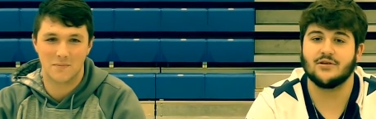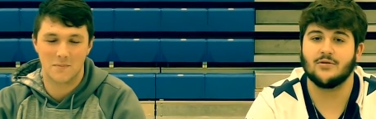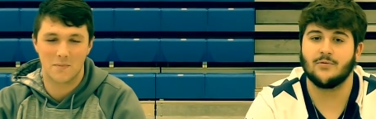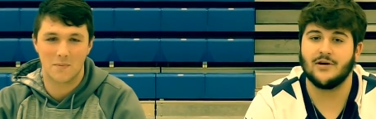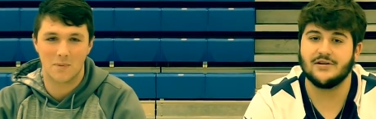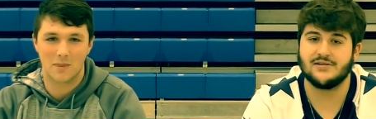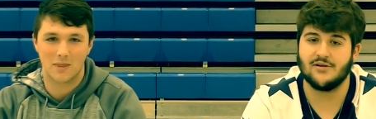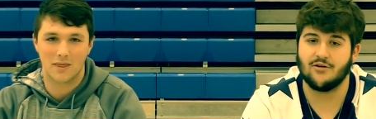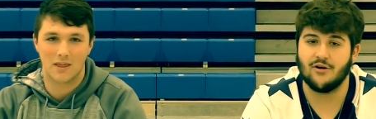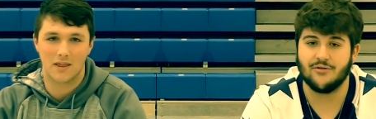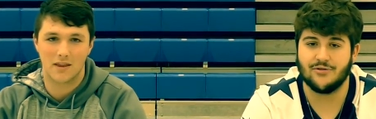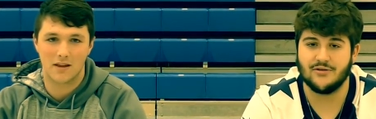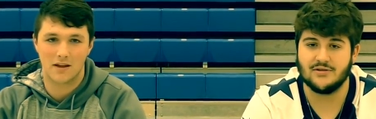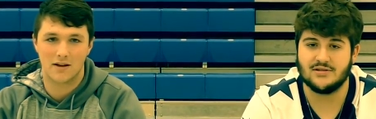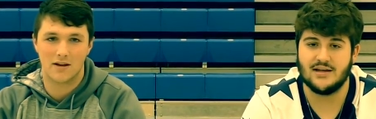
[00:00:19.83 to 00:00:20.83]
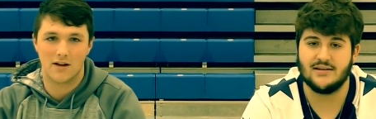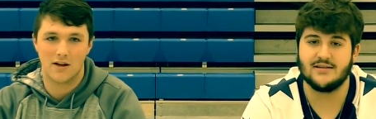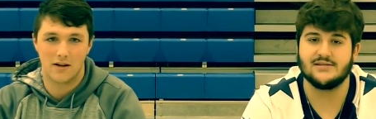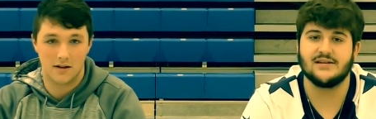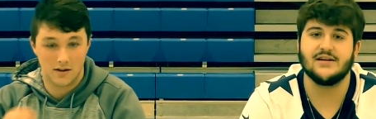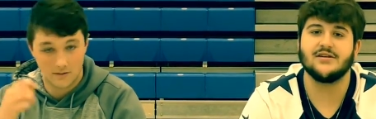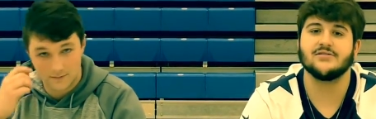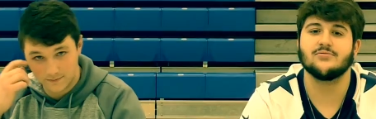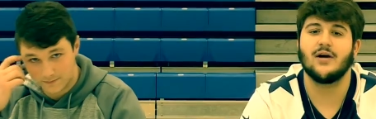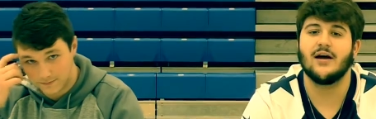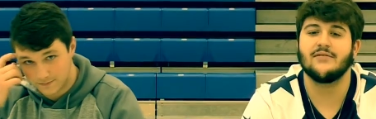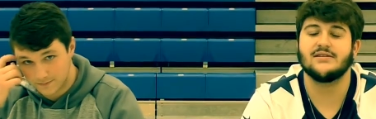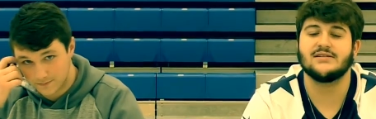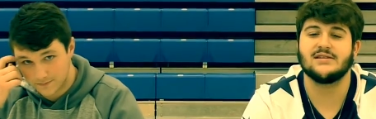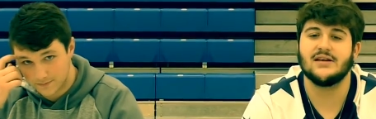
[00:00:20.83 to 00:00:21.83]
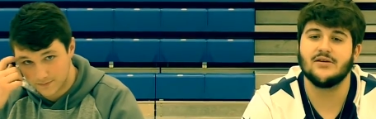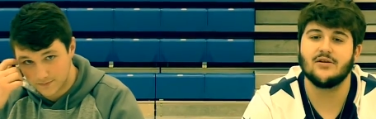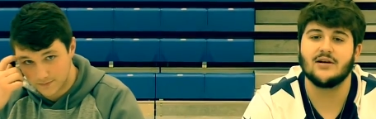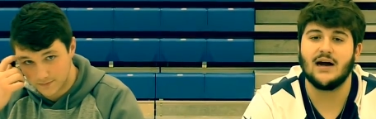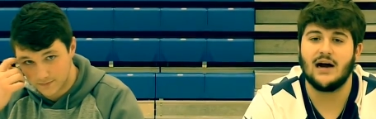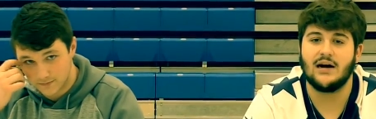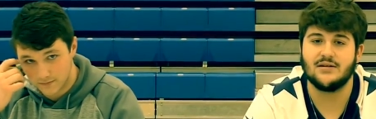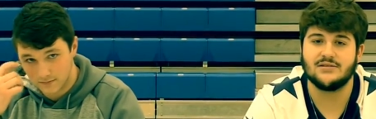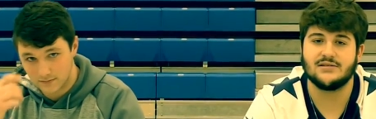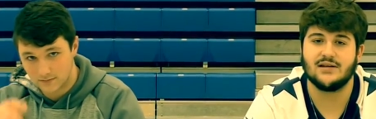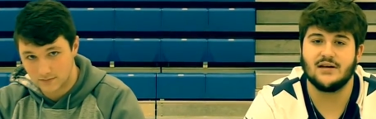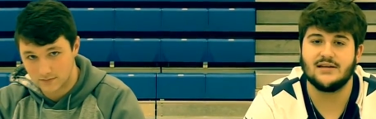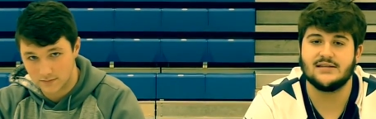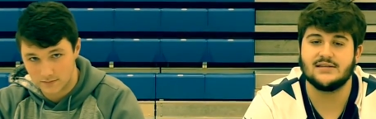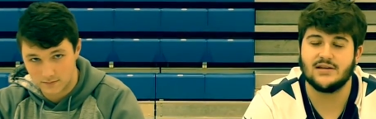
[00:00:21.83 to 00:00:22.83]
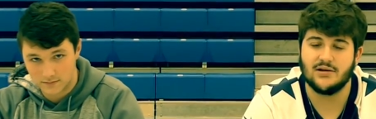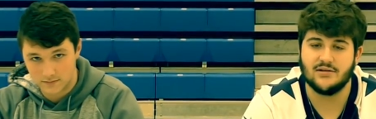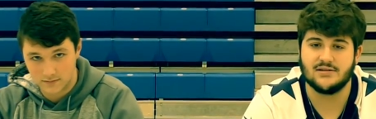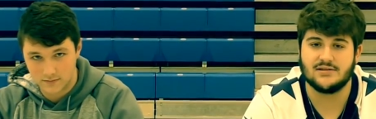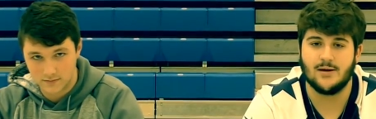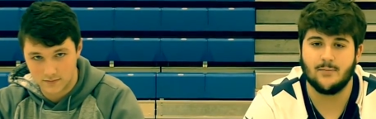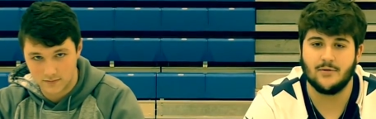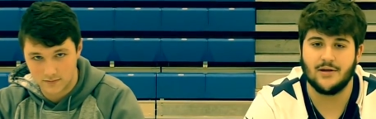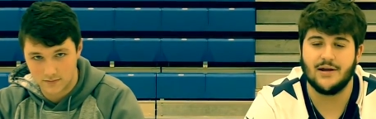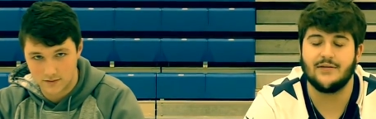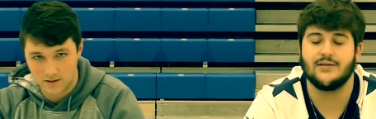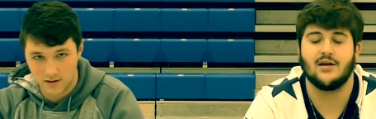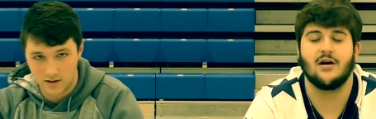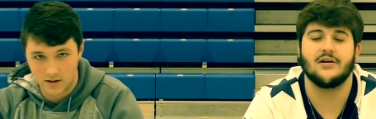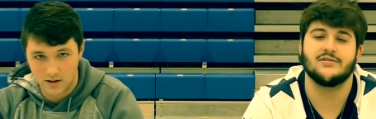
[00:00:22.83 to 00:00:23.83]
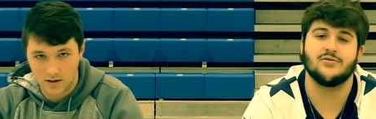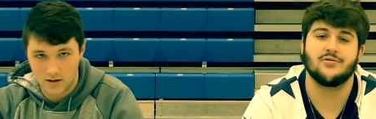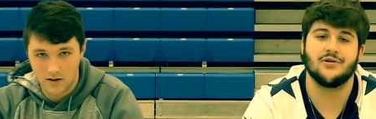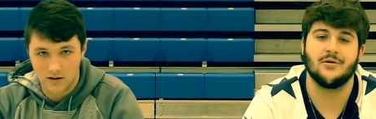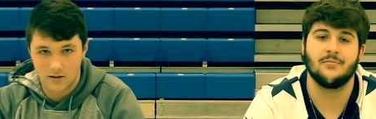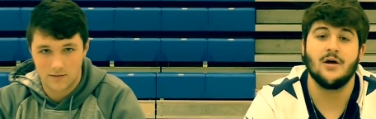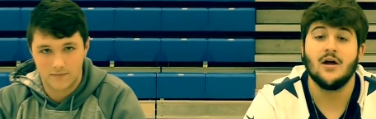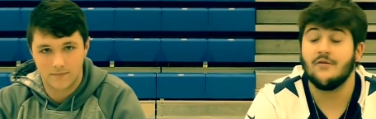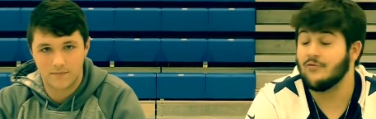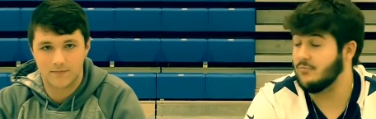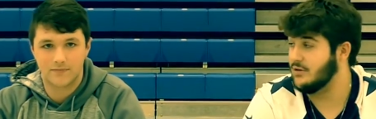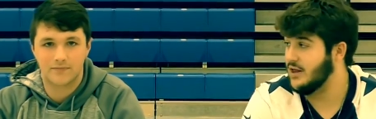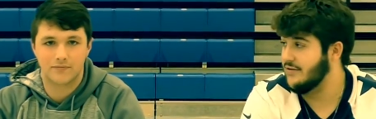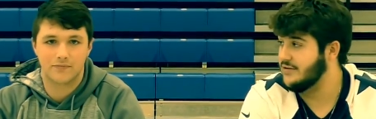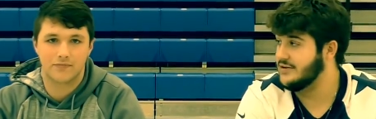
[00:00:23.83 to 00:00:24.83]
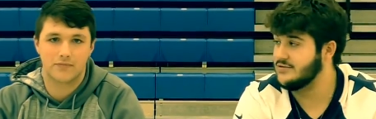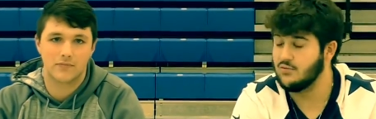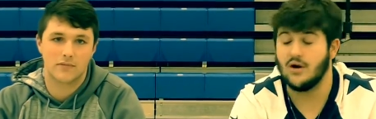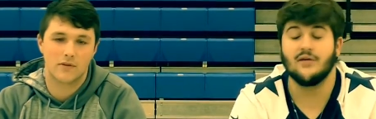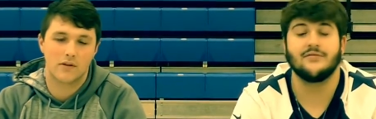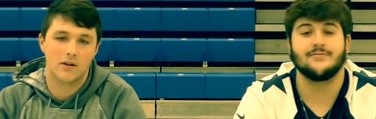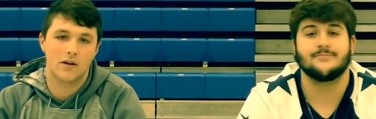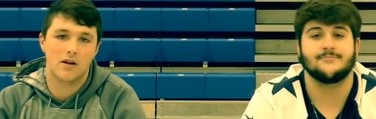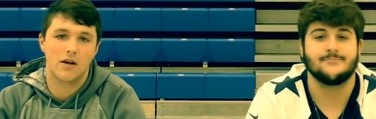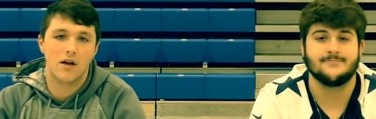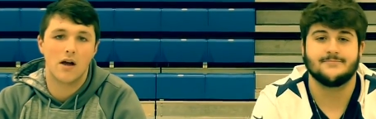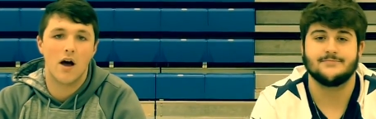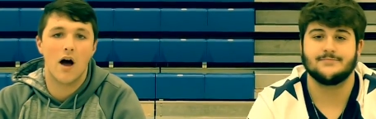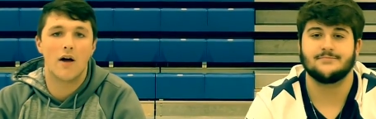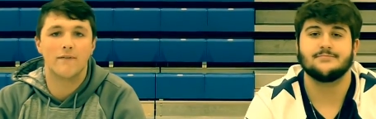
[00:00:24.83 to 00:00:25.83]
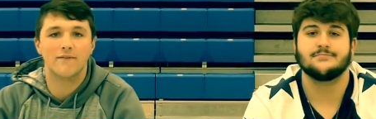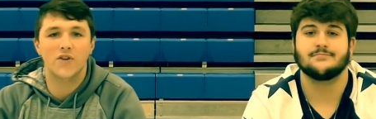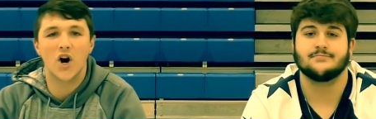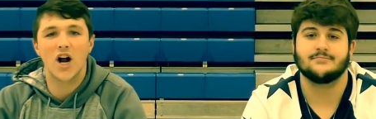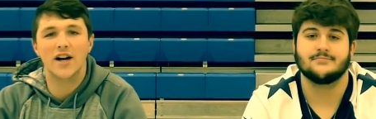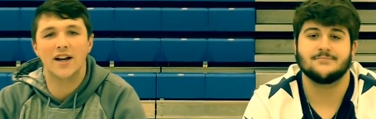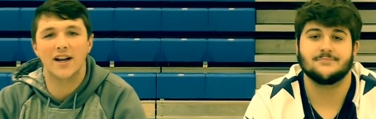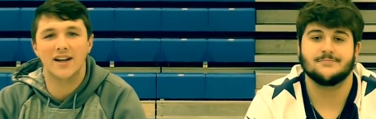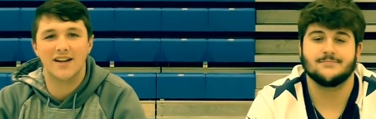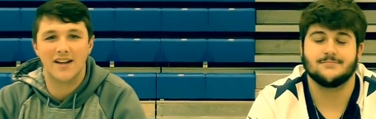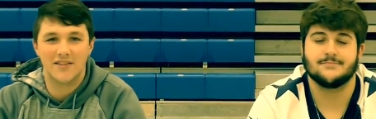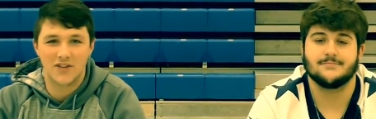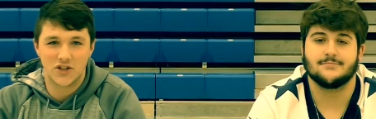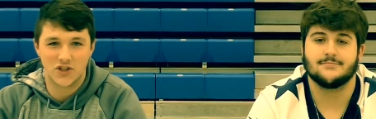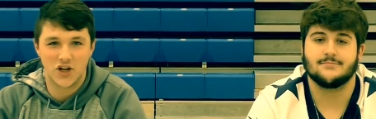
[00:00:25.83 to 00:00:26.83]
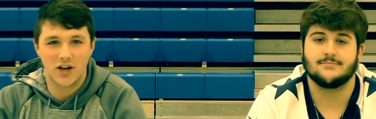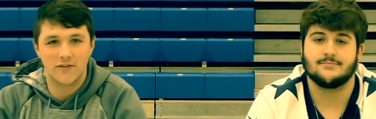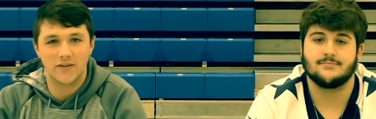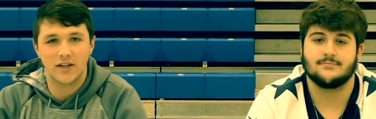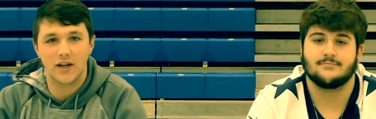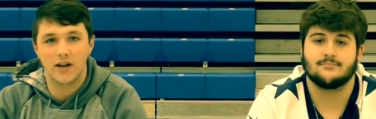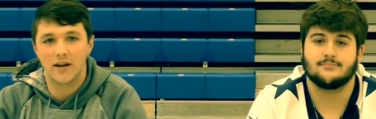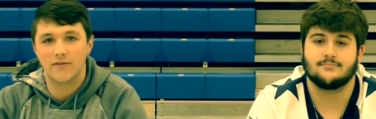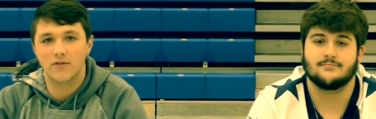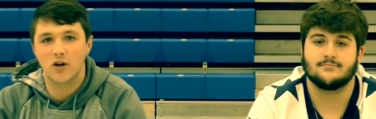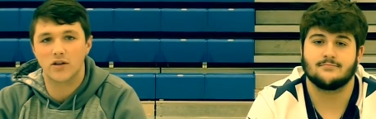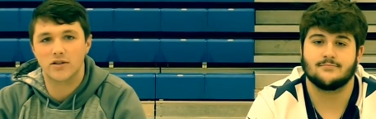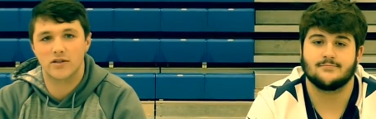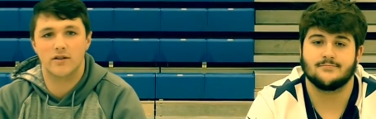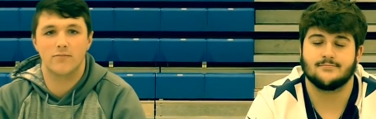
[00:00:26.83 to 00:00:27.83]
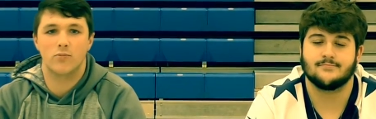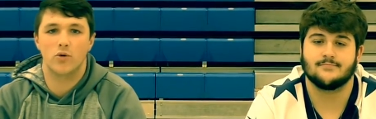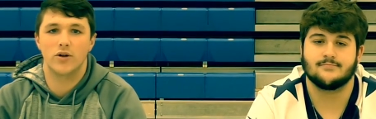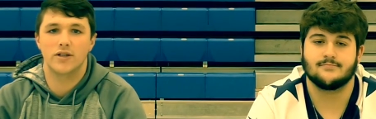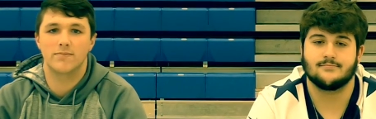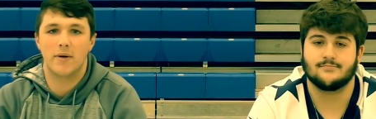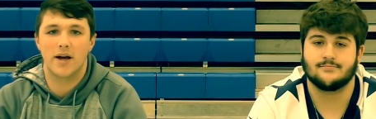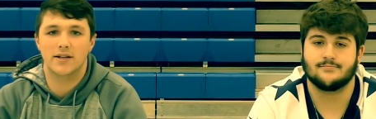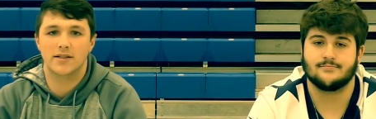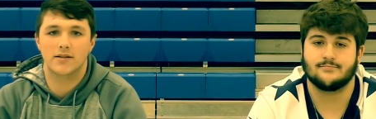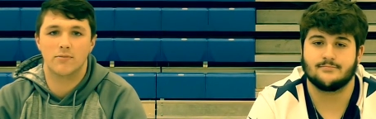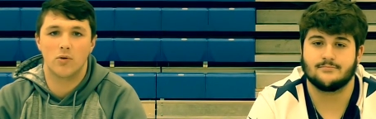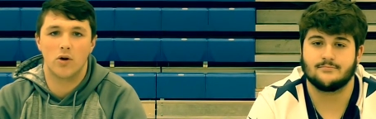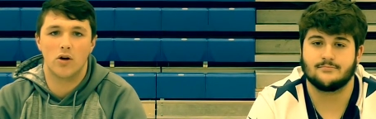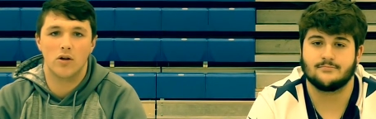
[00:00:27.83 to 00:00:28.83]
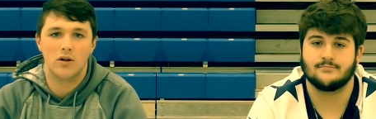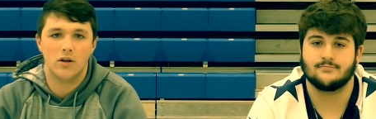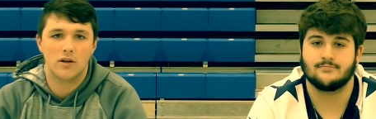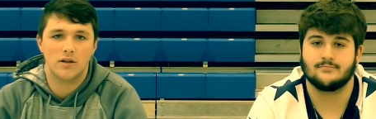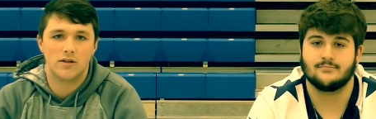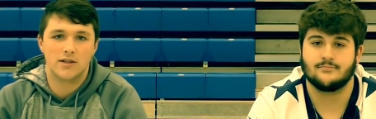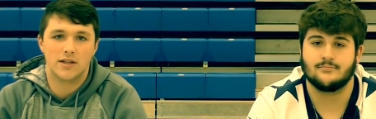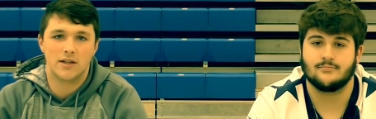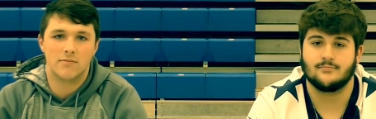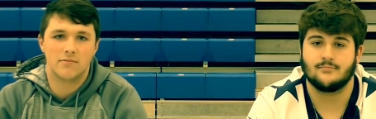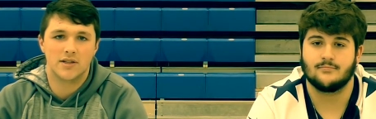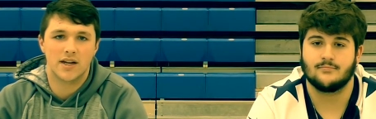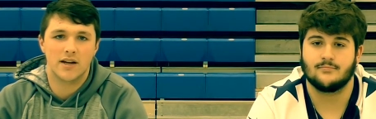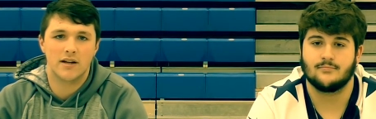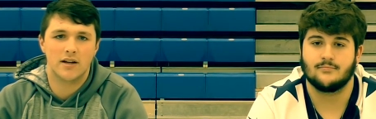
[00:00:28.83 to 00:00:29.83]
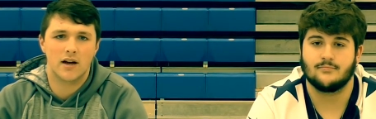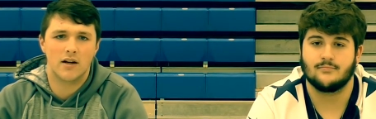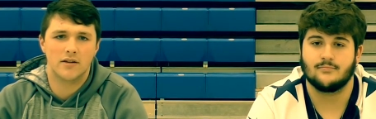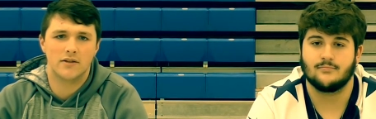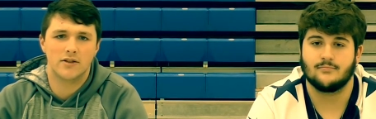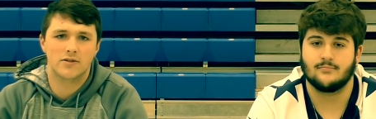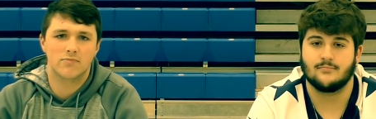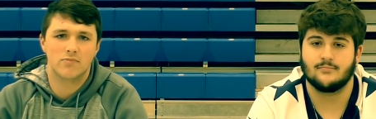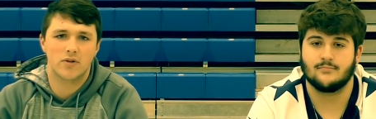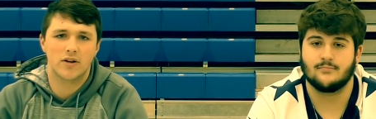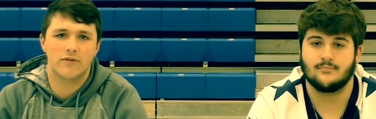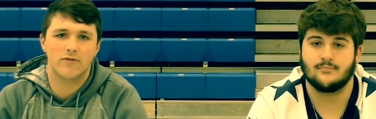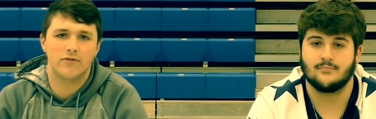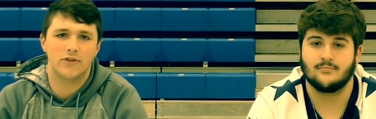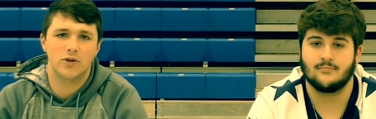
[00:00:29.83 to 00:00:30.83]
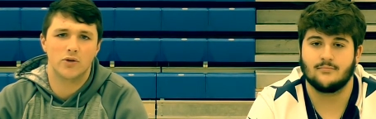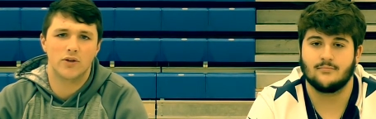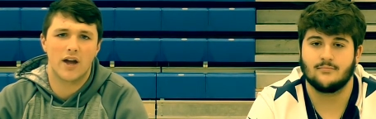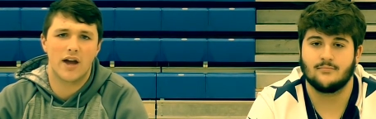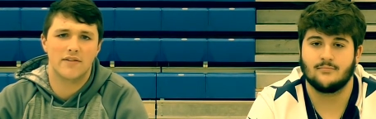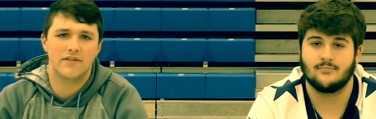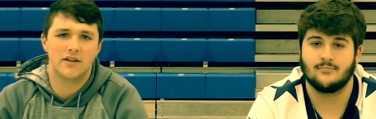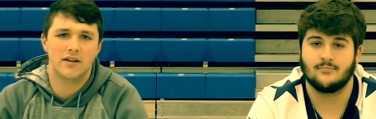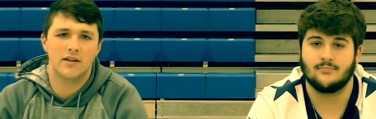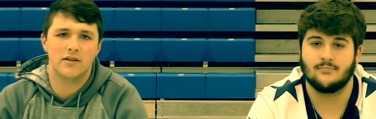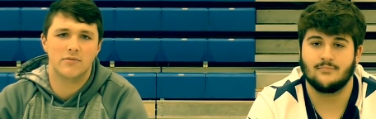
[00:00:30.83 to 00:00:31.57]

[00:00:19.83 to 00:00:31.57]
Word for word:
Speaker 1: the Career Center on Thursday, and the seniors will have a senior college study skill assembly in the auditorium from 11 to 12.
Speaker 2: On Friday, the JV and varsity boys basketball team take on Springfield at the